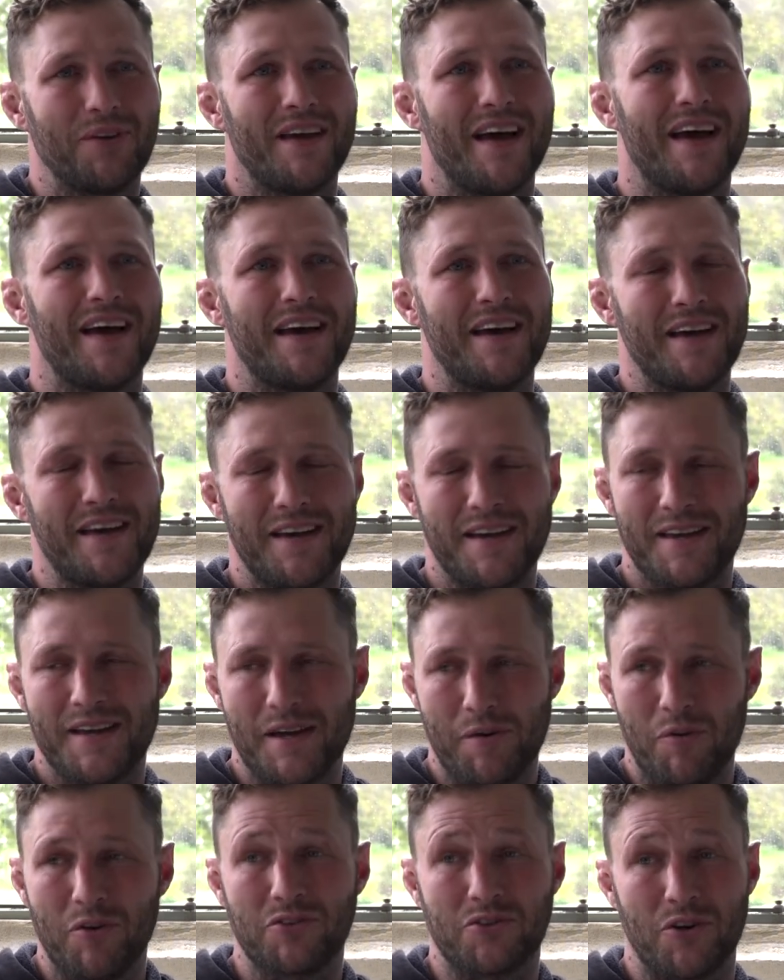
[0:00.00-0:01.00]
Yeah,
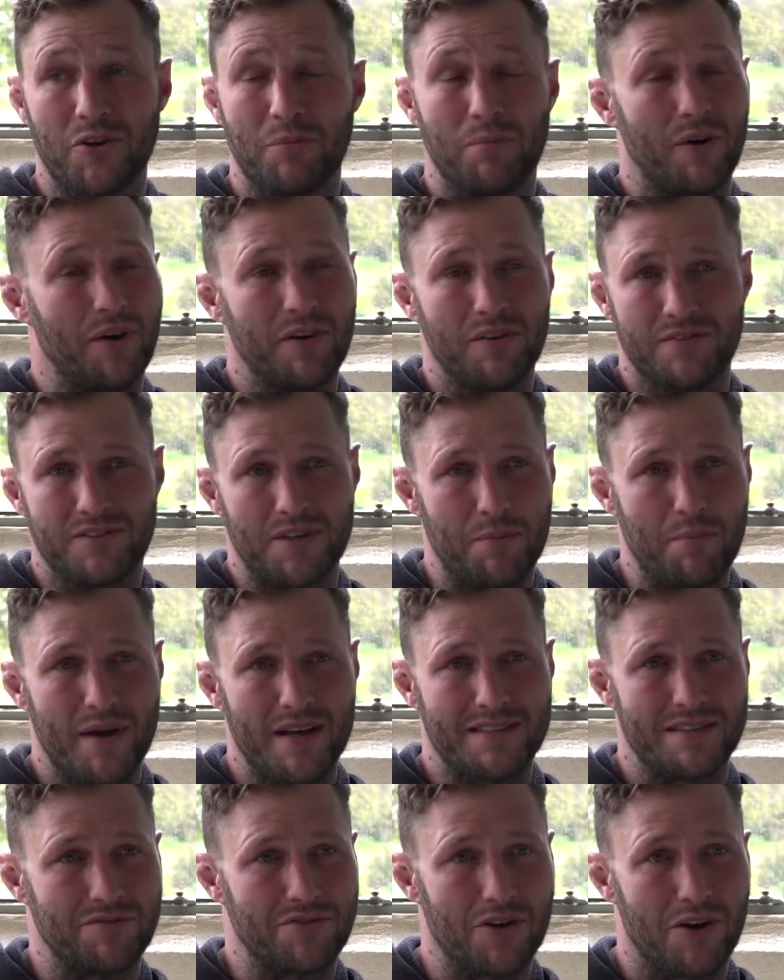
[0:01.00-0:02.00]
it was good, but obviously a
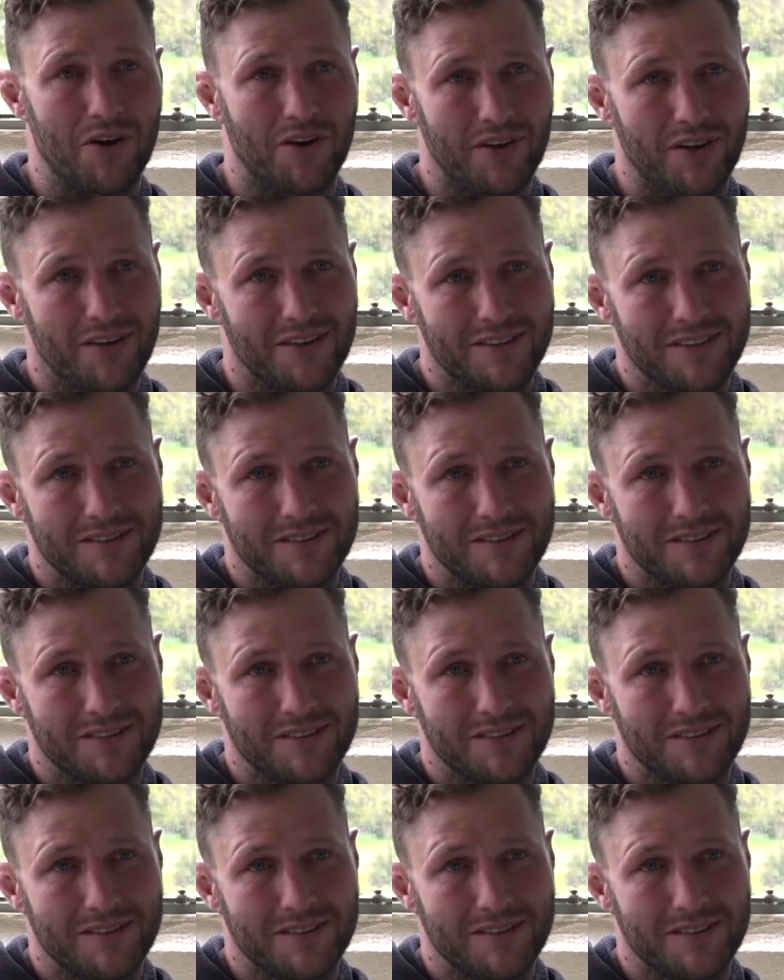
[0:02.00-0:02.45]
massive shock.